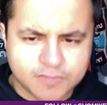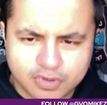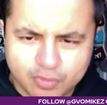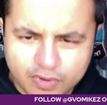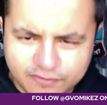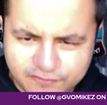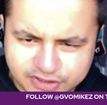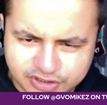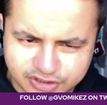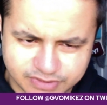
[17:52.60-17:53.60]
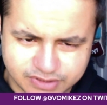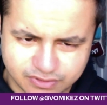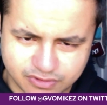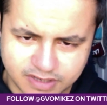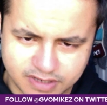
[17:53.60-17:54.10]
What fixture should we
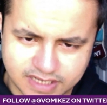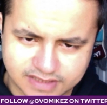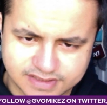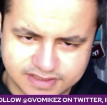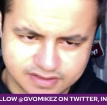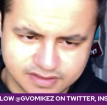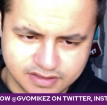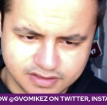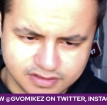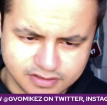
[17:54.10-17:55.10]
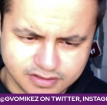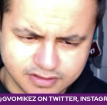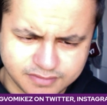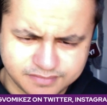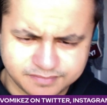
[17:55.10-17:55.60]
talk about next? Man
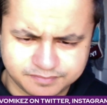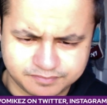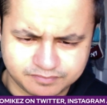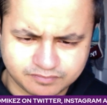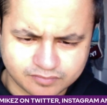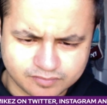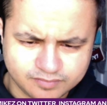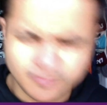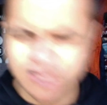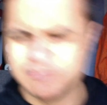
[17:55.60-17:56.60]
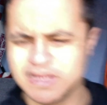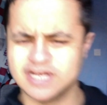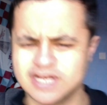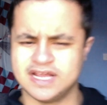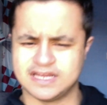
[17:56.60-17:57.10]

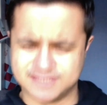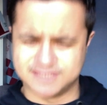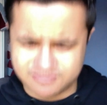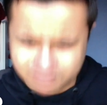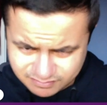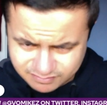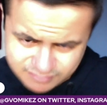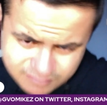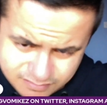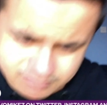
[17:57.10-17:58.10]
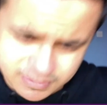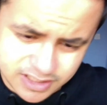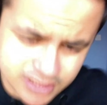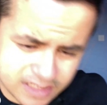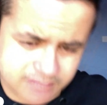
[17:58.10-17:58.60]
United Everton. Man
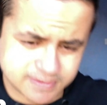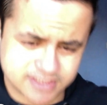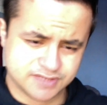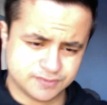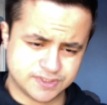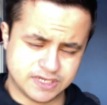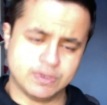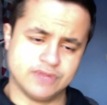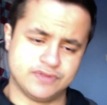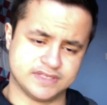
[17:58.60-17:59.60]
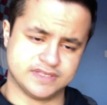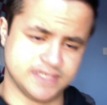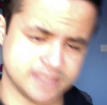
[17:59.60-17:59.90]
United Everton is also at 1:30 at the